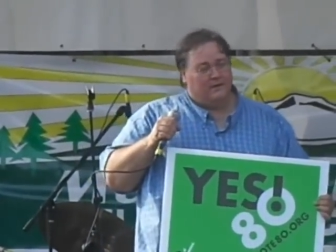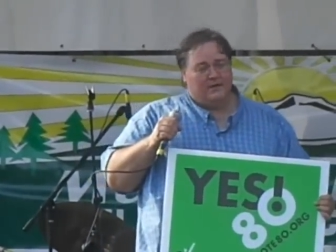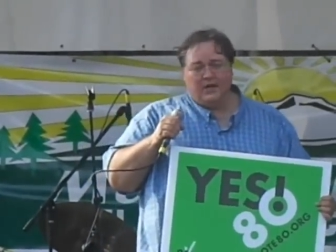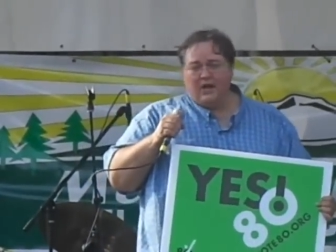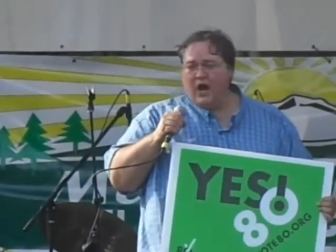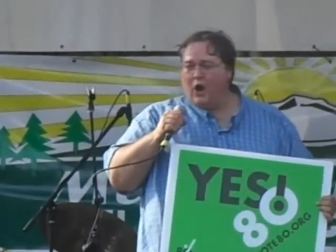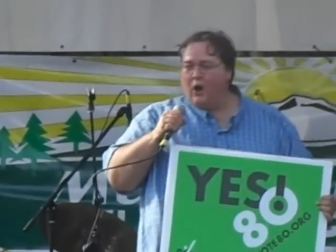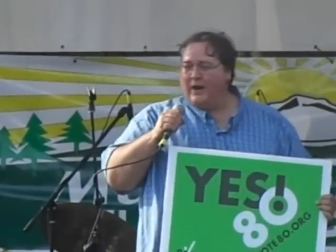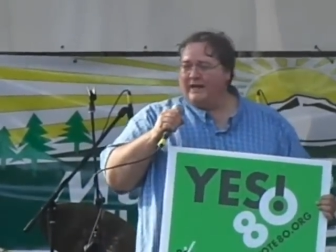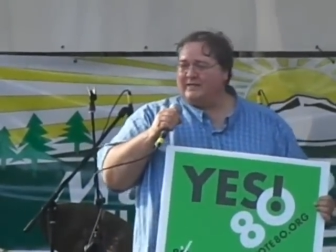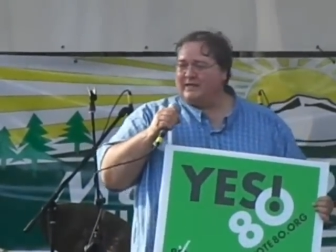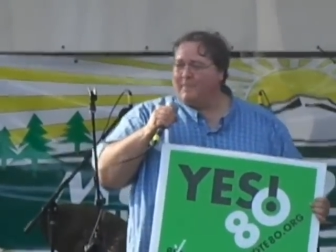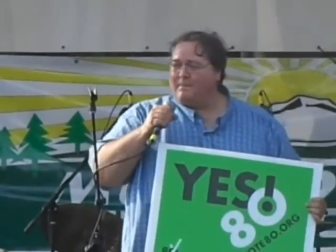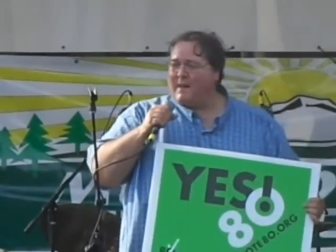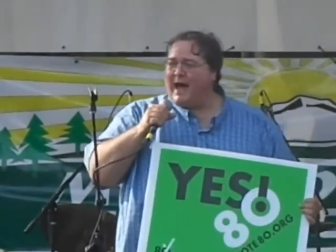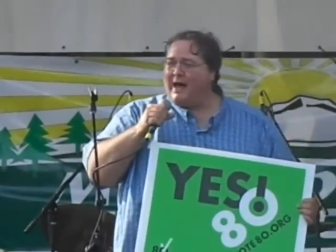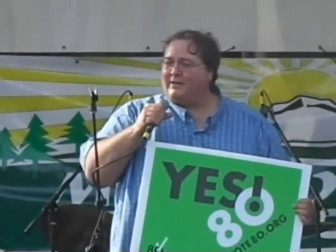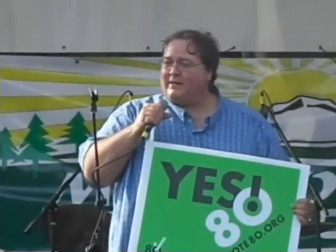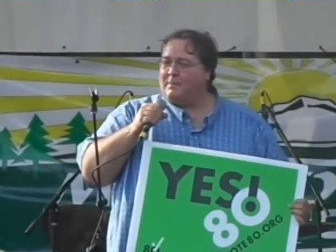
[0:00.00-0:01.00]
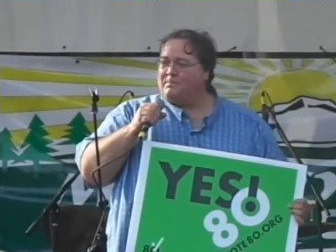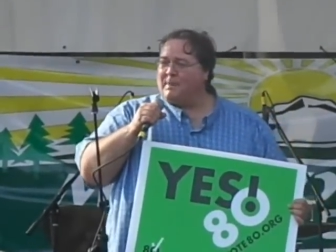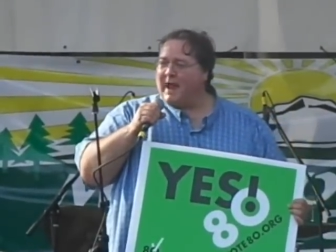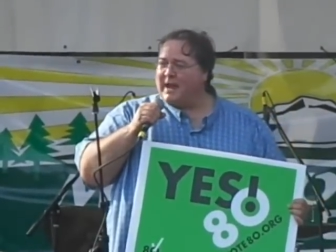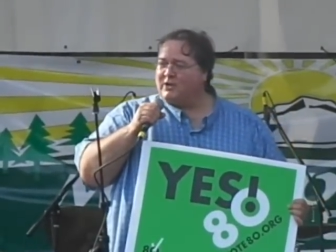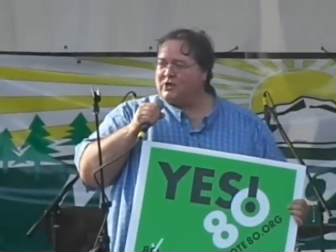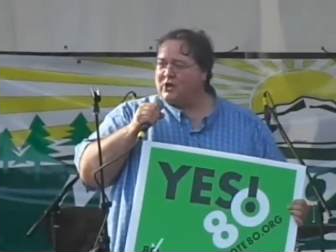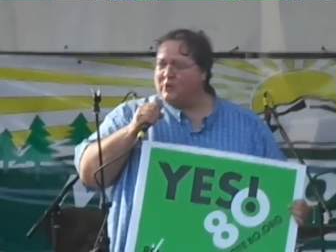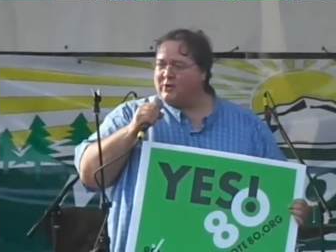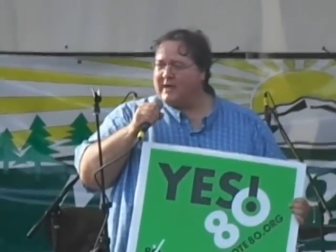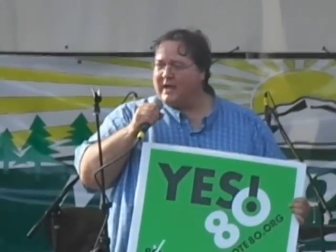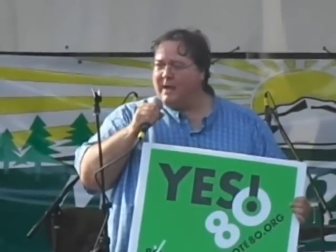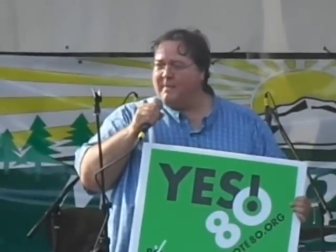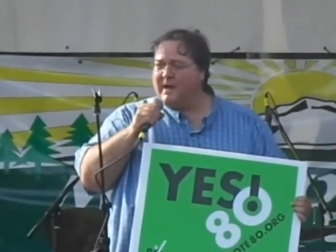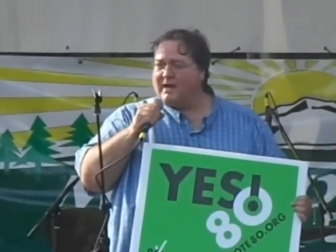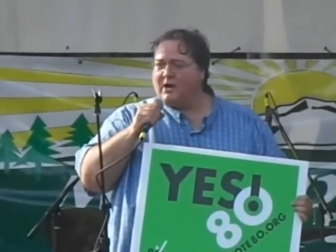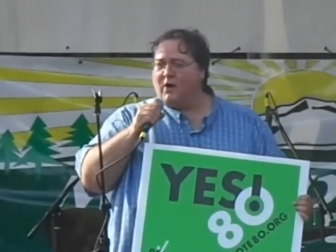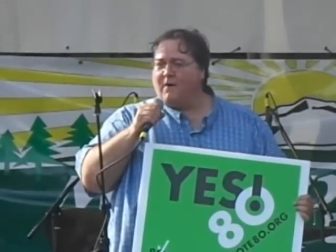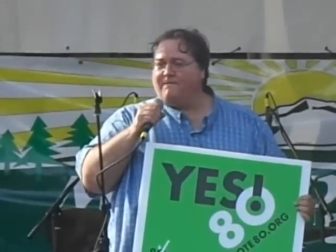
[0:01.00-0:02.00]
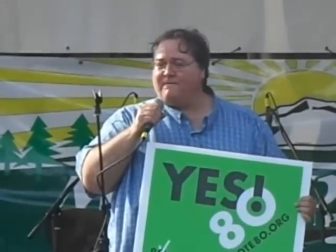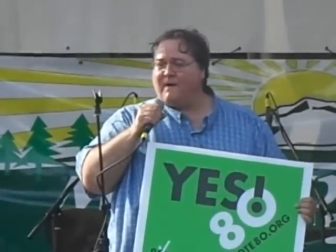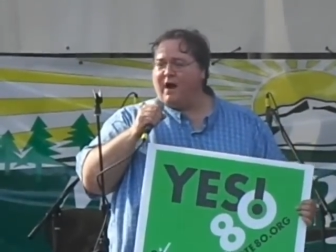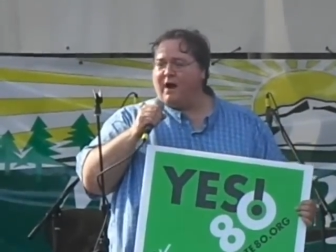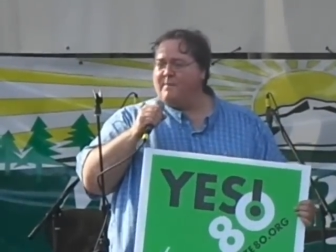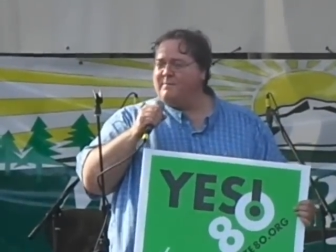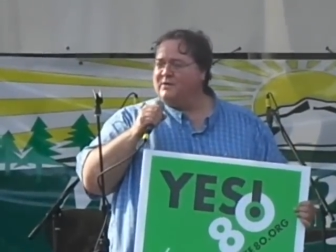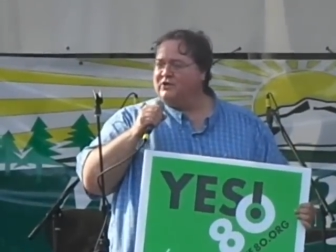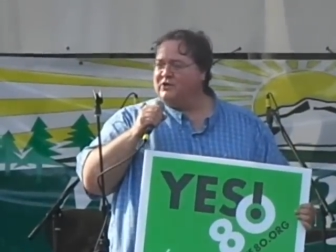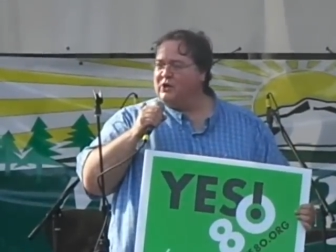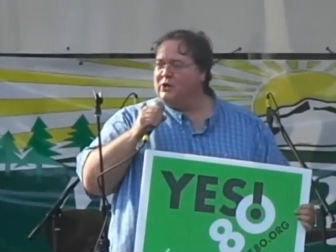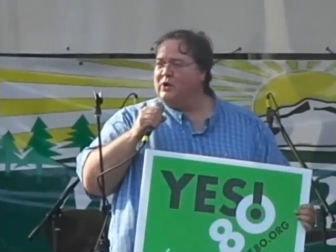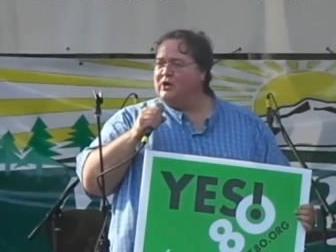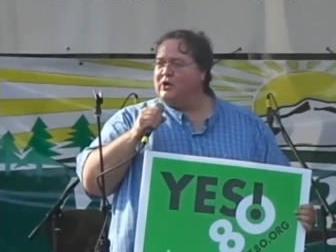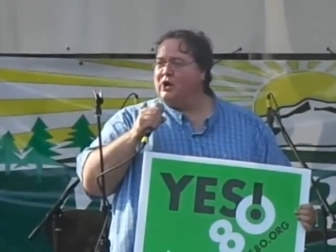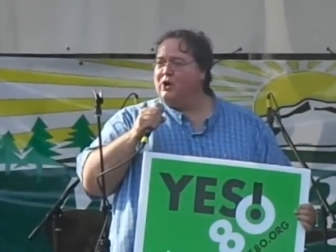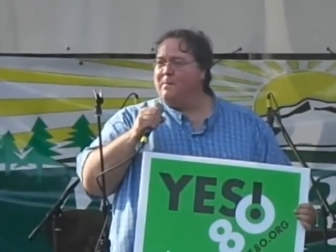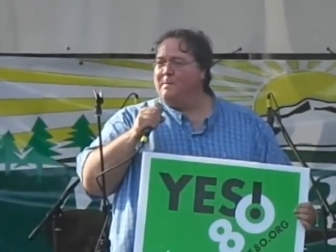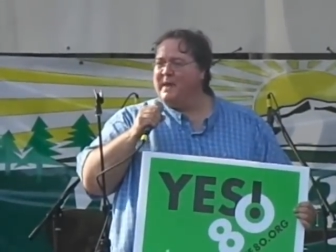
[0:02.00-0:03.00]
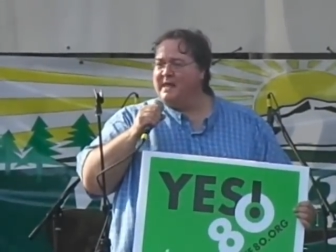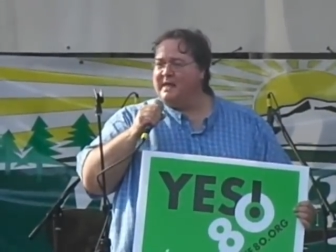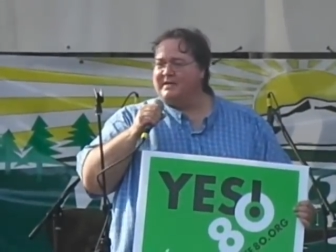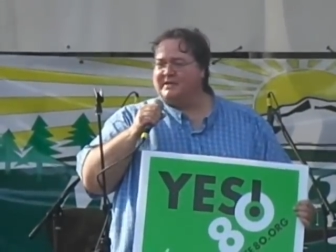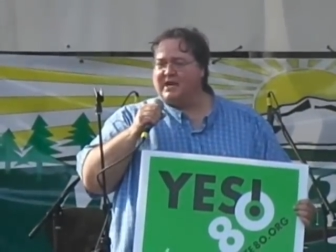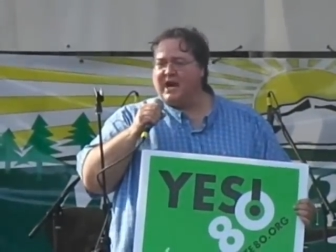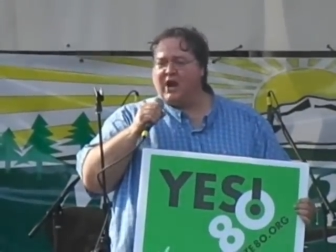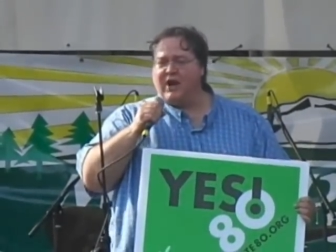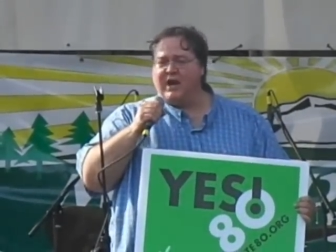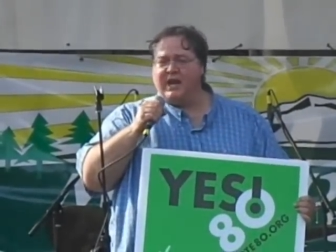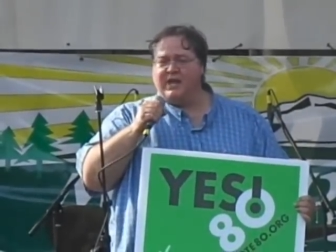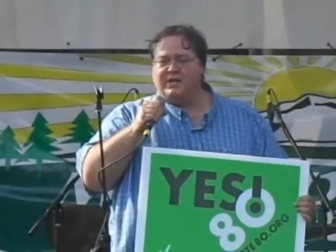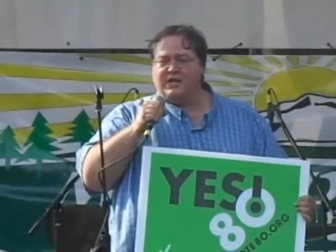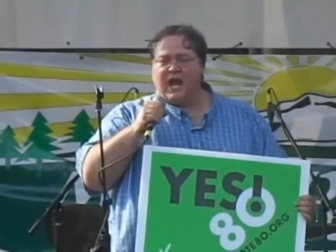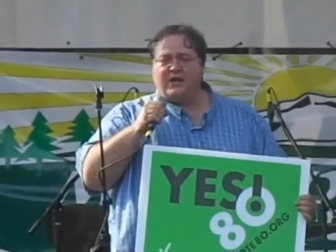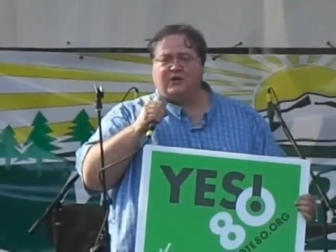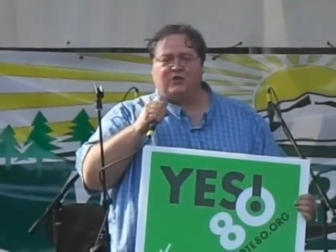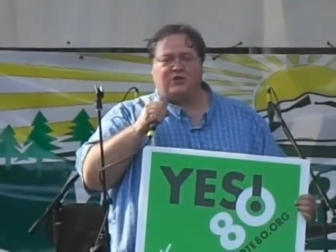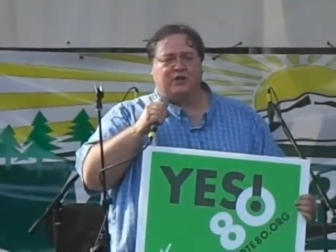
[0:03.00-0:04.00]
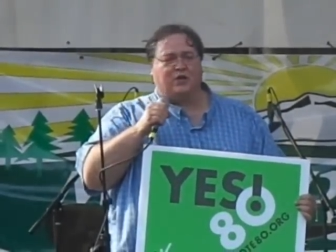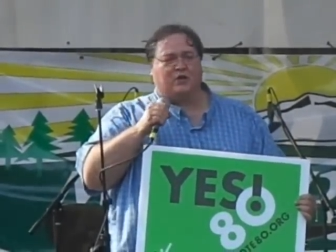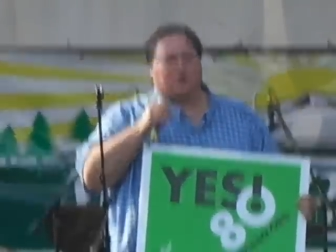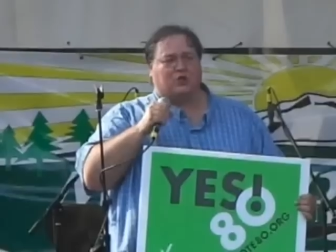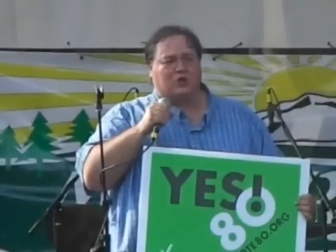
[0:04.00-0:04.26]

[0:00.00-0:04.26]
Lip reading: You know, it's about the petrochemical, pharmaceutical, military, industrial,